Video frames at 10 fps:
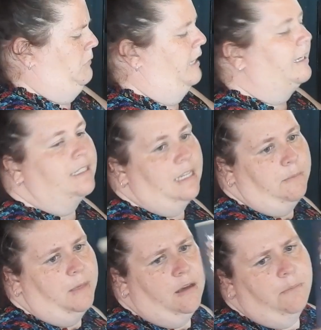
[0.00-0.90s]

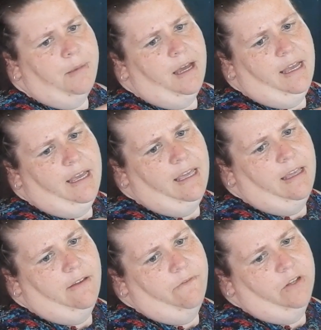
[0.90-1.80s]
Academia
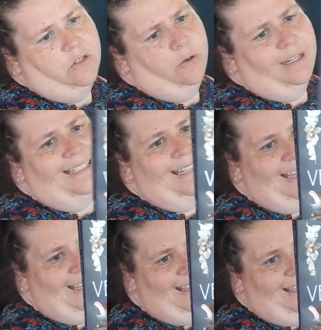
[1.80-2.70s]
by Victoria
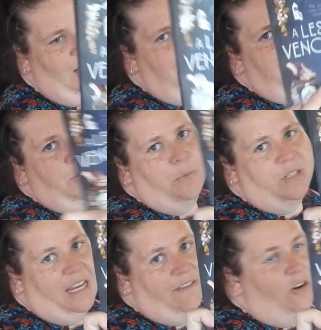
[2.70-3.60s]
Lee, which I have